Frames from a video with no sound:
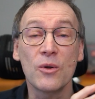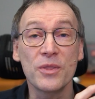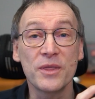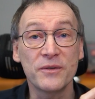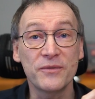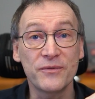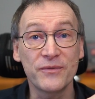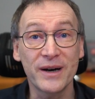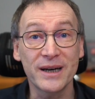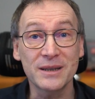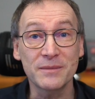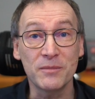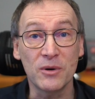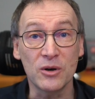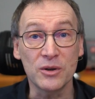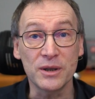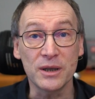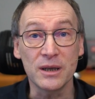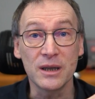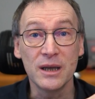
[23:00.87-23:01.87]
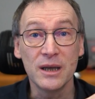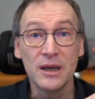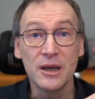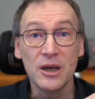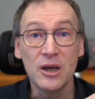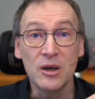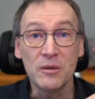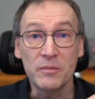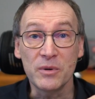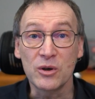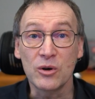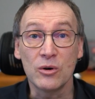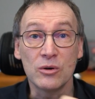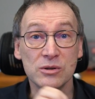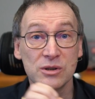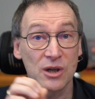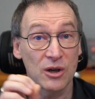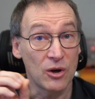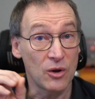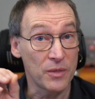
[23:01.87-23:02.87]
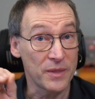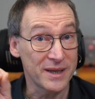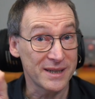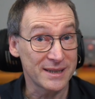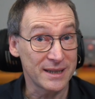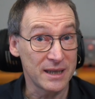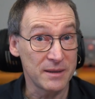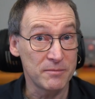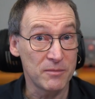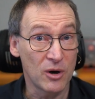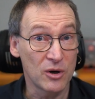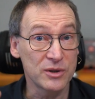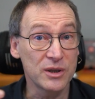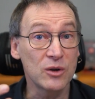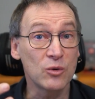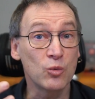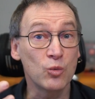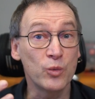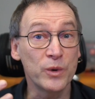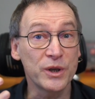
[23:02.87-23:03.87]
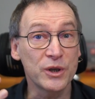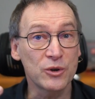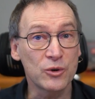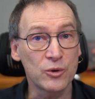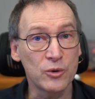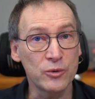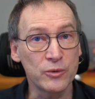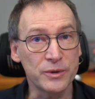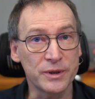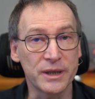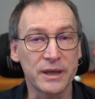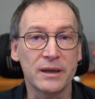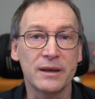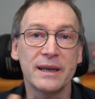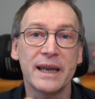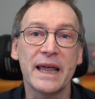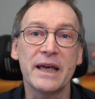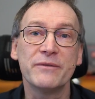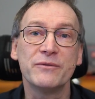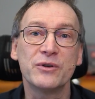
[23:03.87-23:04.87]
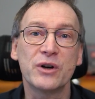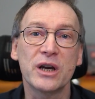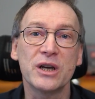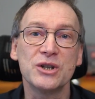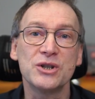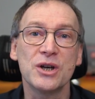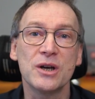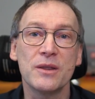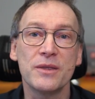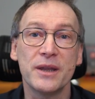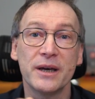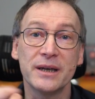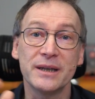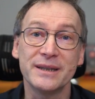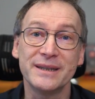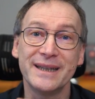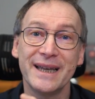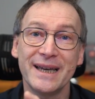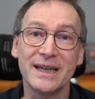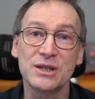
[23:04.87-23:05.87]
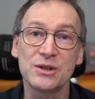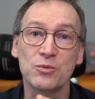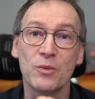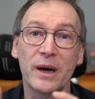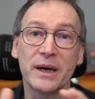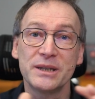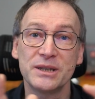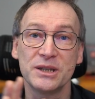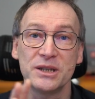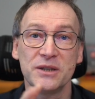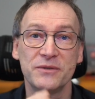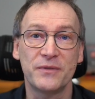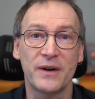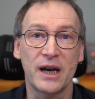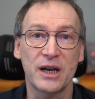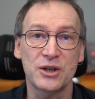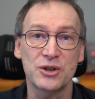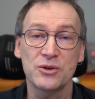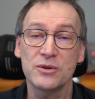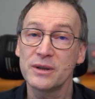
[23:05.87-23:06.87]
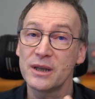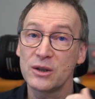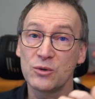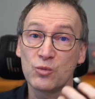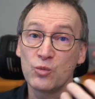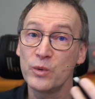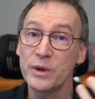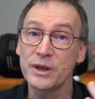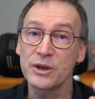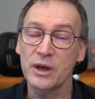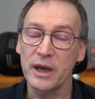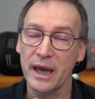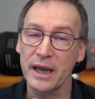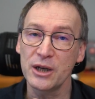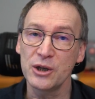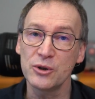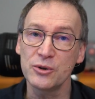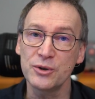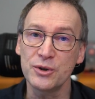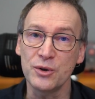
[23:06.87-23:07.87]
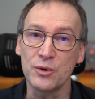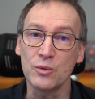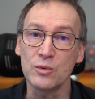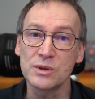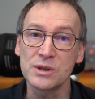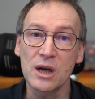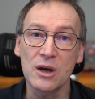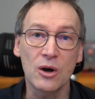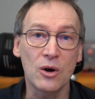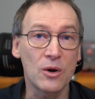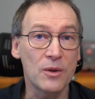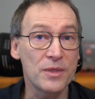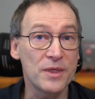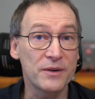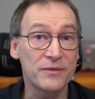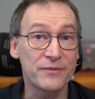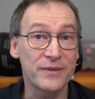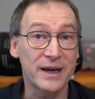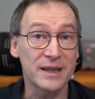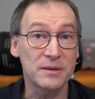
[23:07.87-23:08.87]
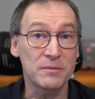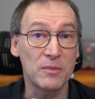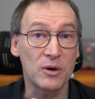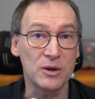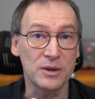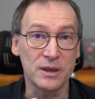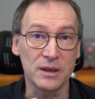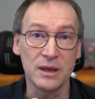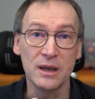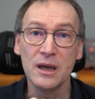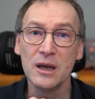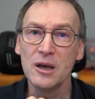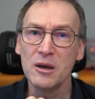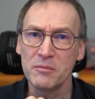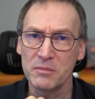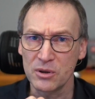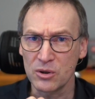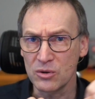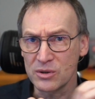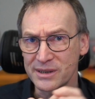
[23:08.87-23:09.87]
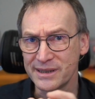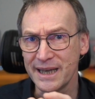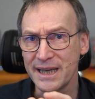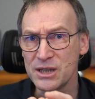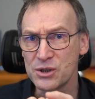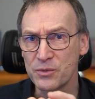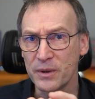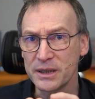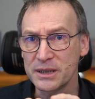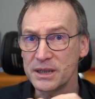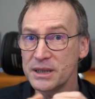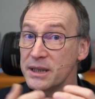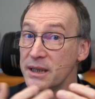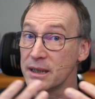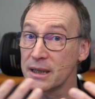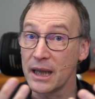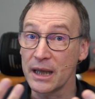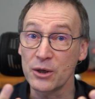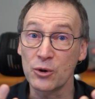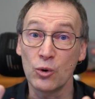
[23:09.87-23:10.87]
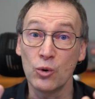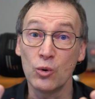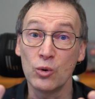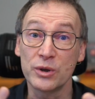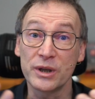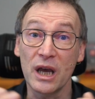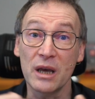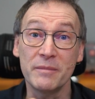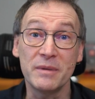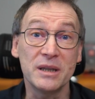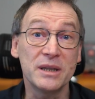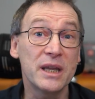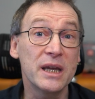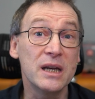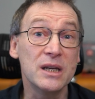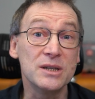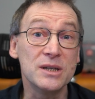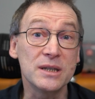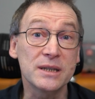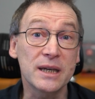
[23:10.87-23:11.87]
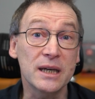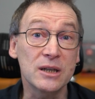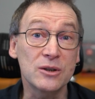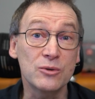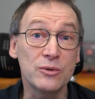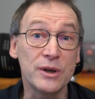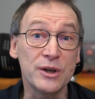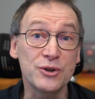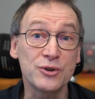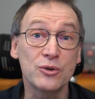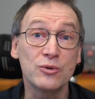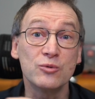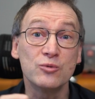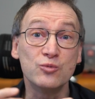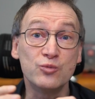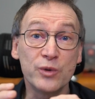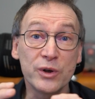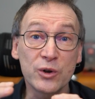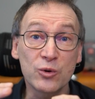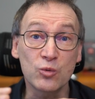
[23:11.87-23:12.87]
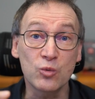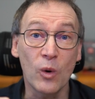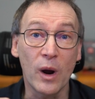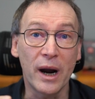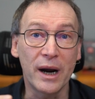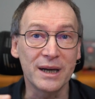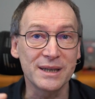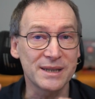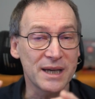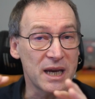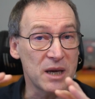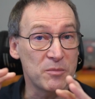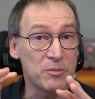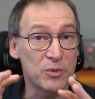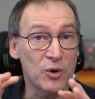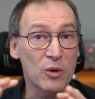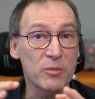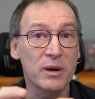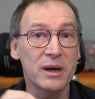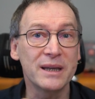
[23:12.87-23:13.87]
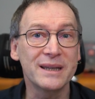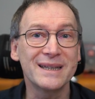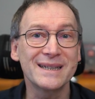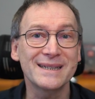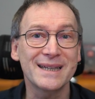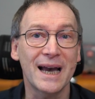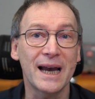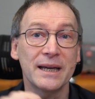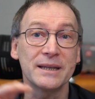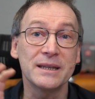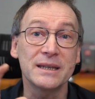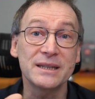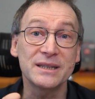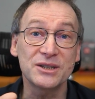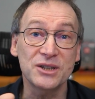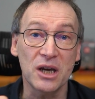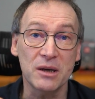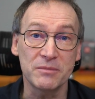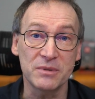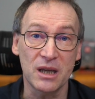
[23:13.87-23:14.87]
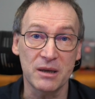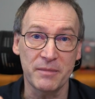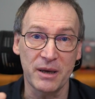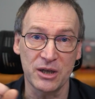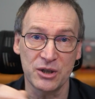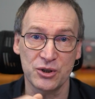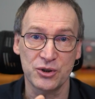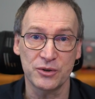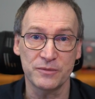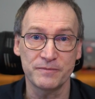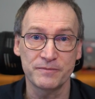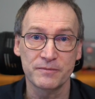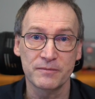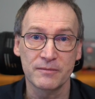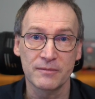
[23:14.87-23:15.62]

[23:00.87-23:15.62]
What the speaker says: on the fat model, because on the slim model we could leverage the days_ytd function that we cannot use on the fat model, because days_ytd, like all time intelligence calculation, requires a properly designed time dimension.